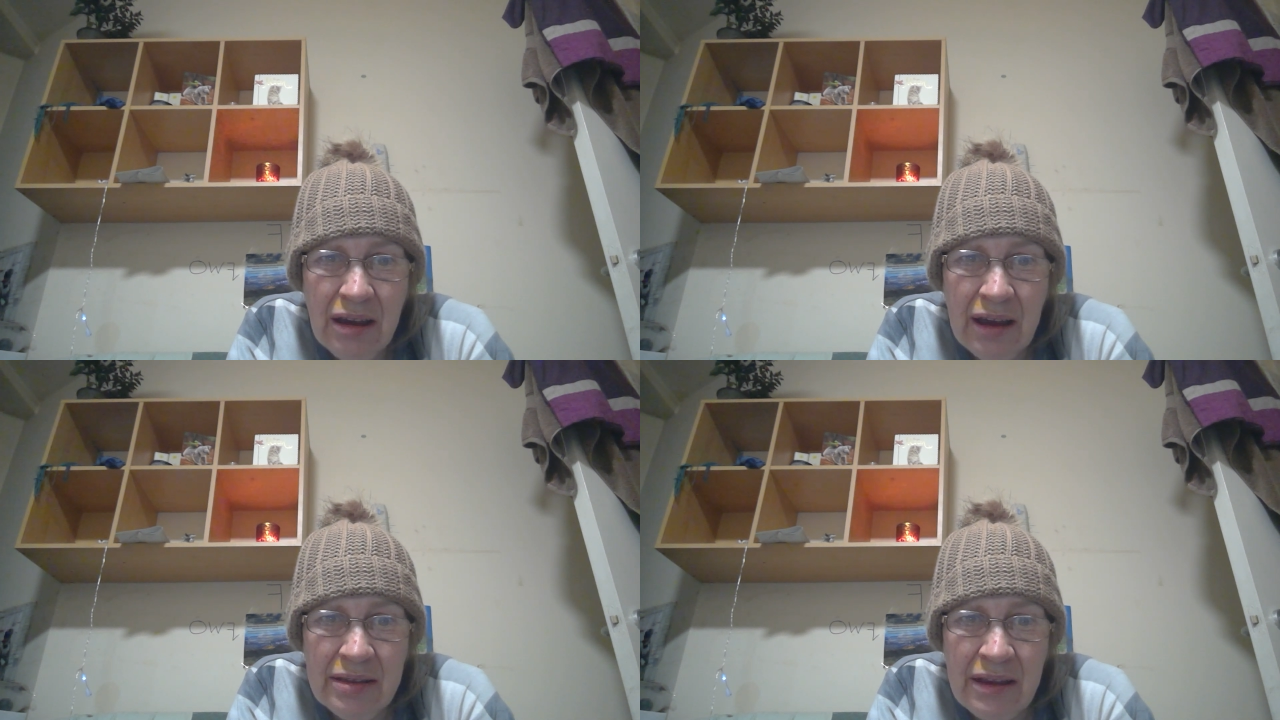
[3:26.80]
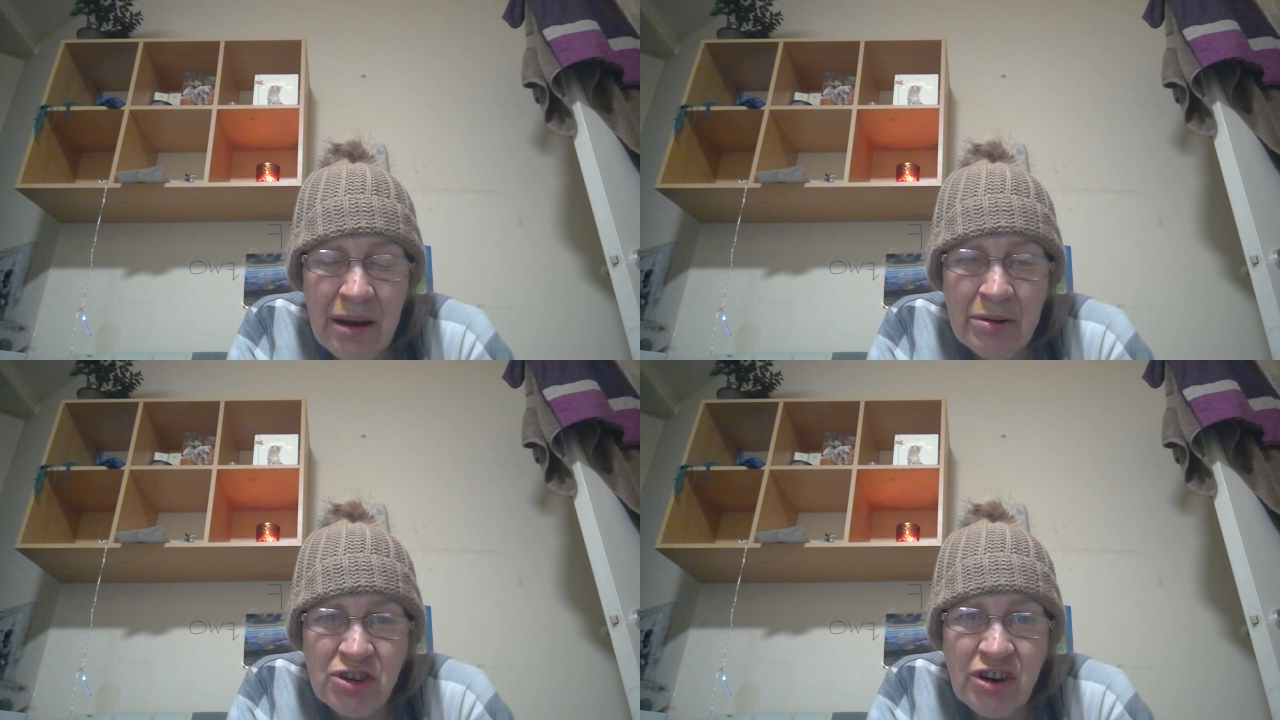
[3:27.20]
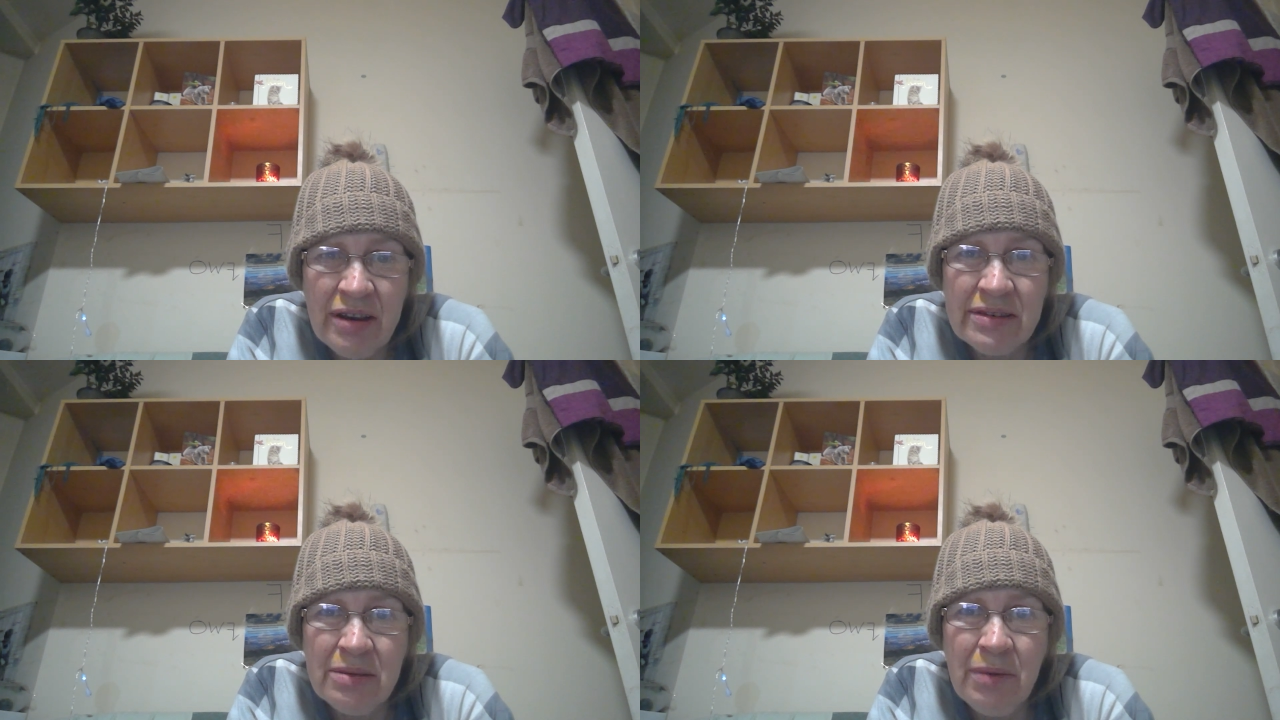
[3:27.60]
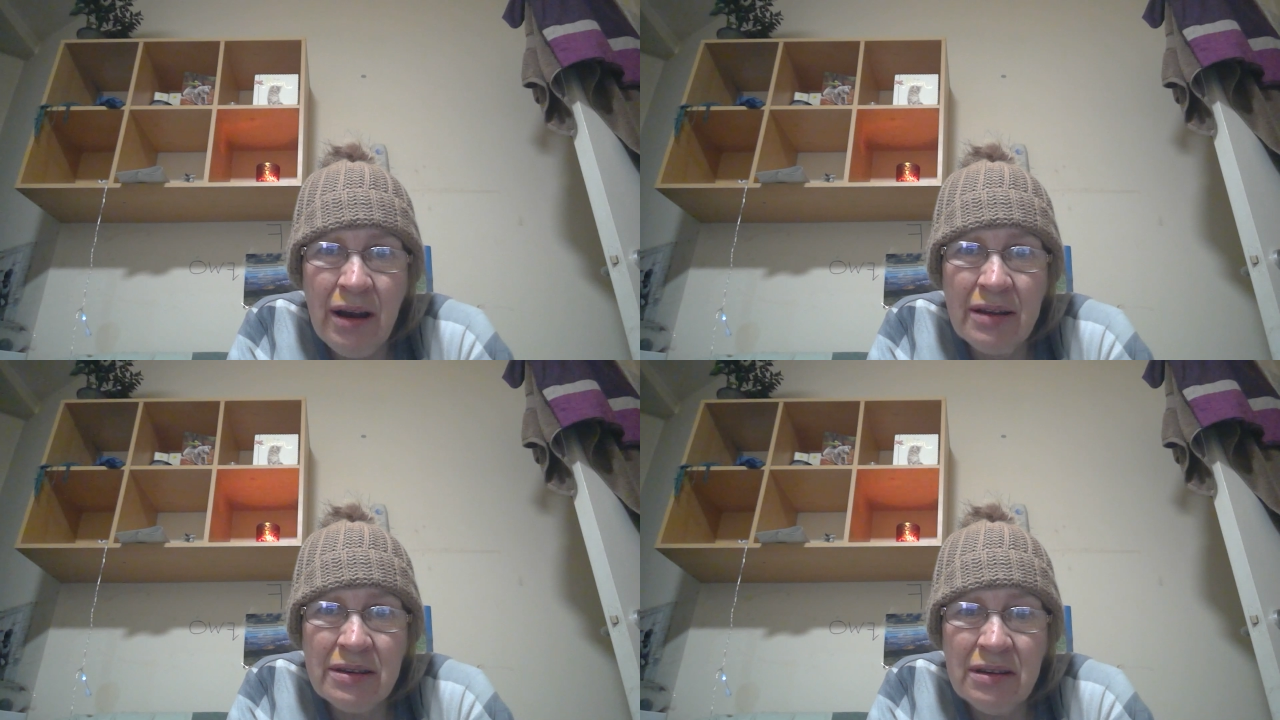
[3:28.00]
And then I was chosen
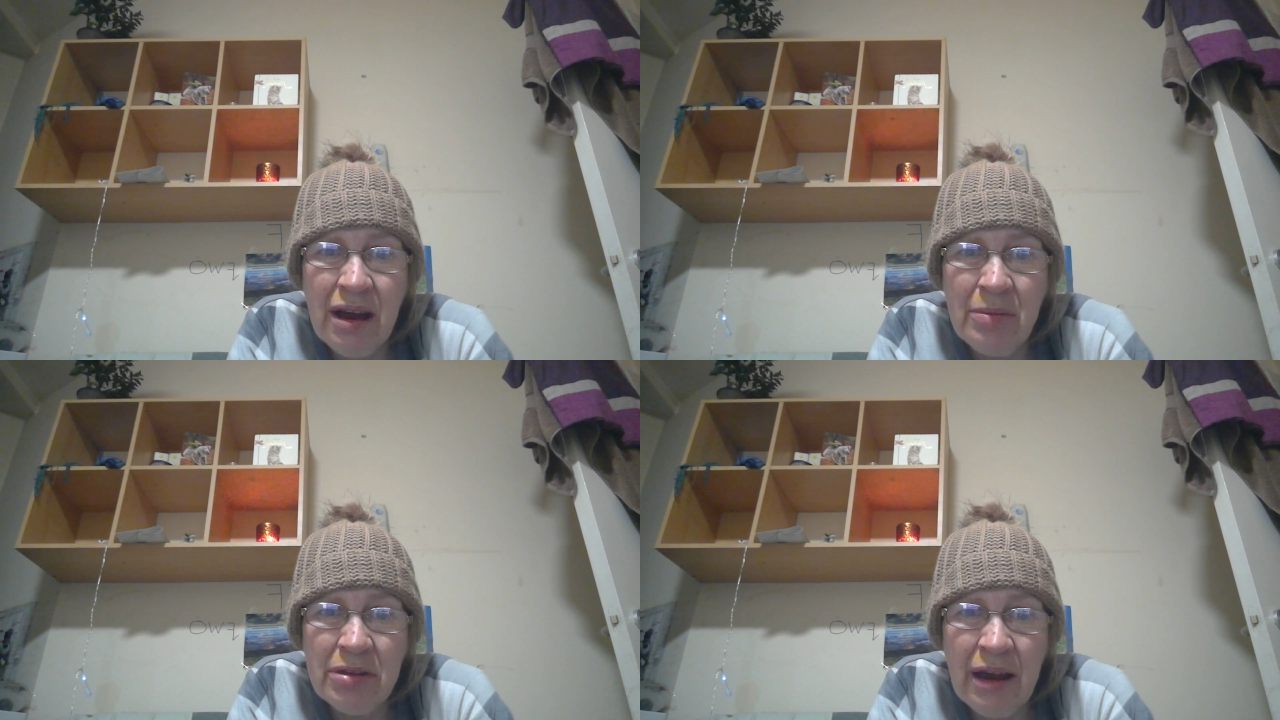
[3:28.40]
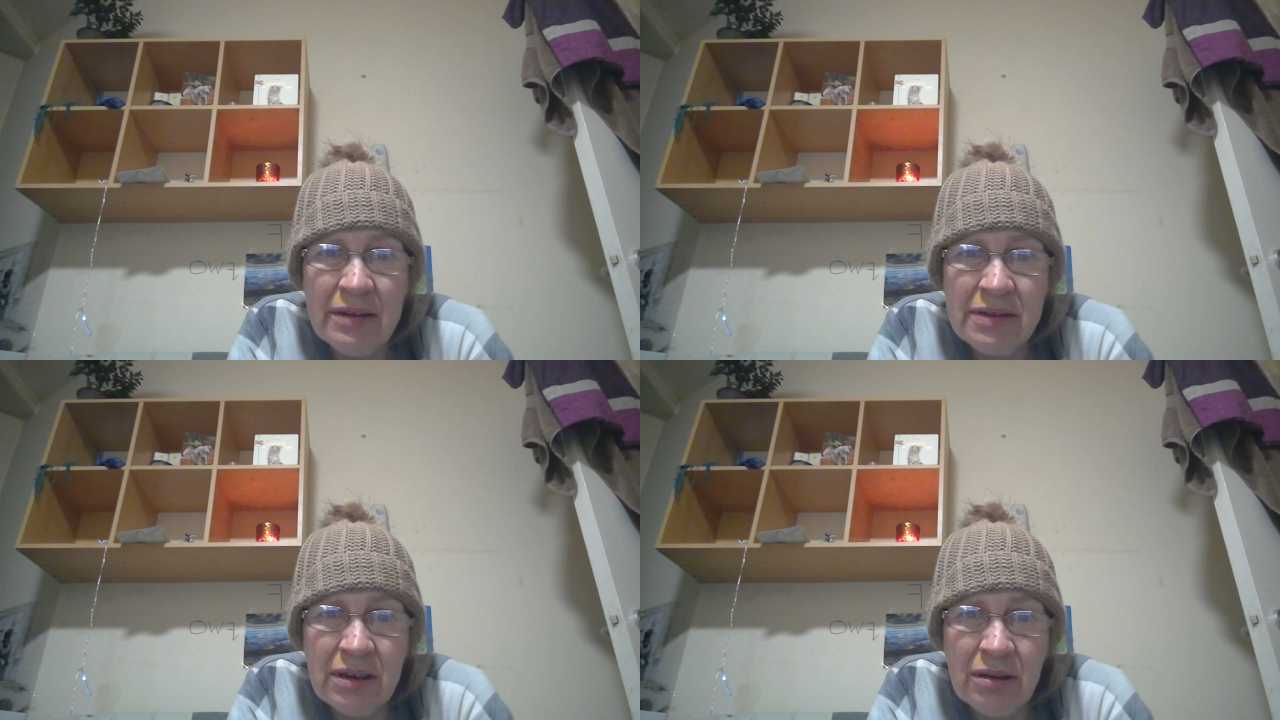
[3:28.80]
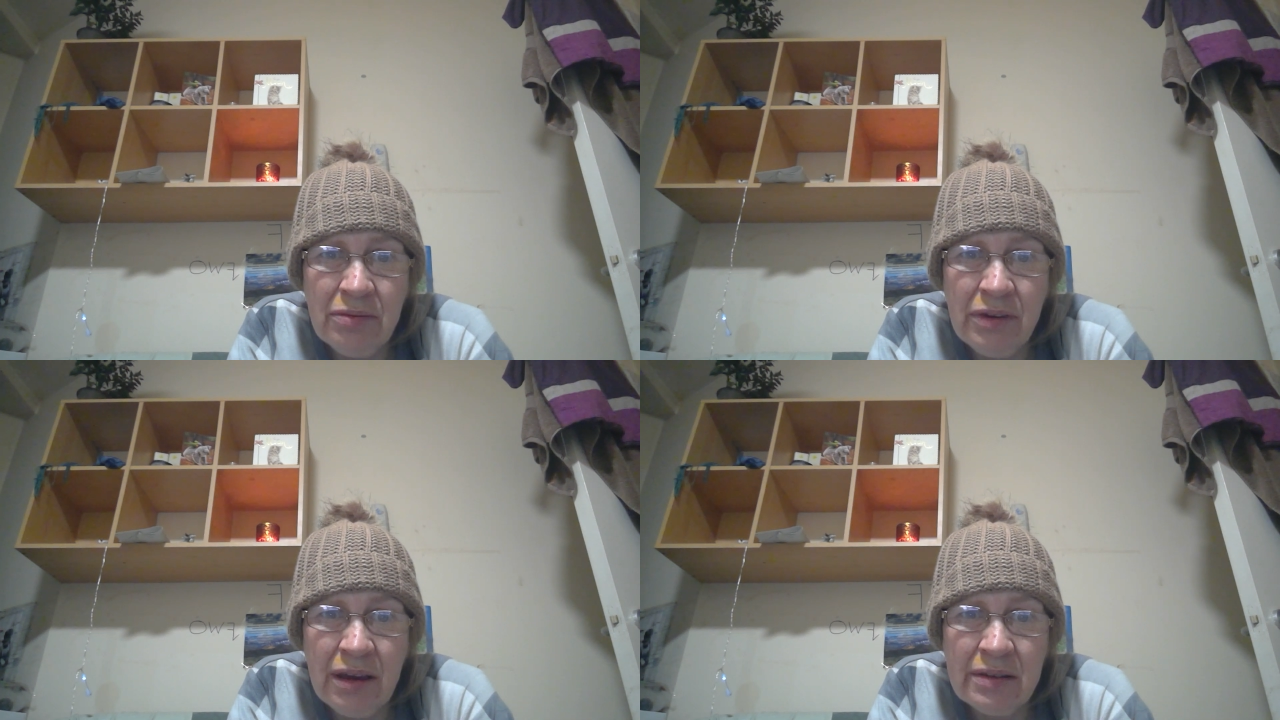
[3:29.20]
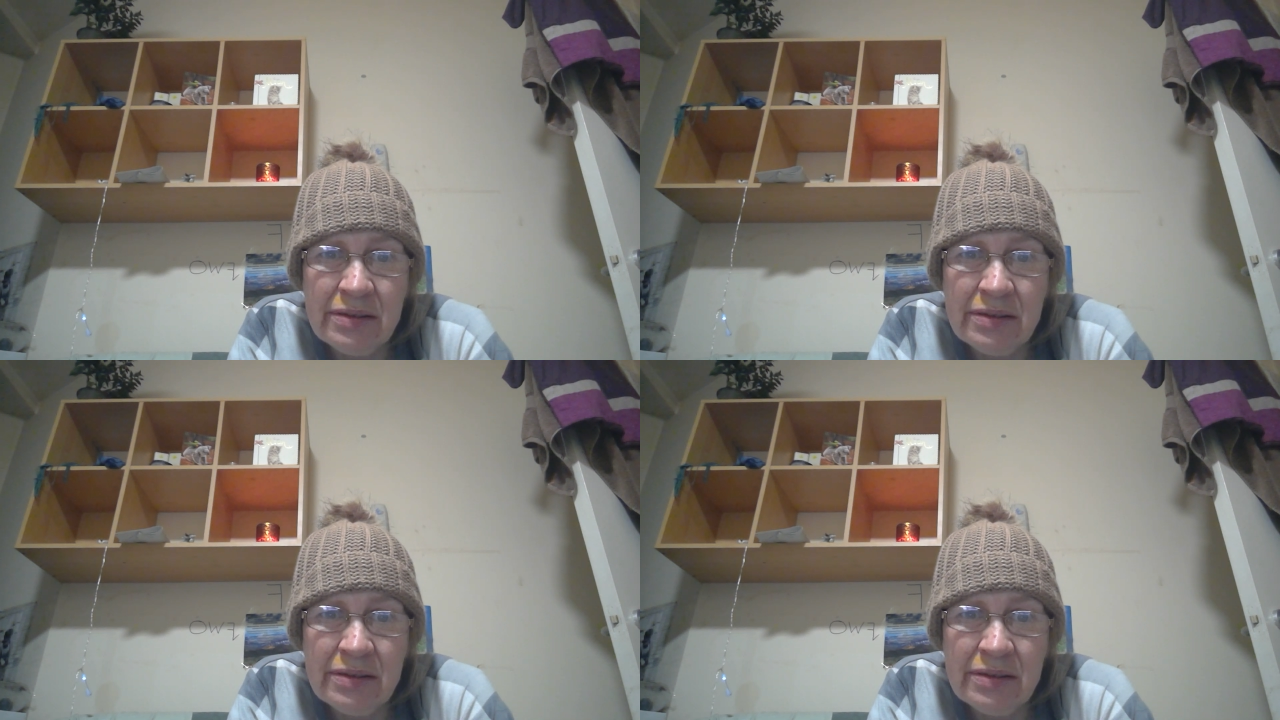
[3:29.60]
by Adonai, but that is a good thing.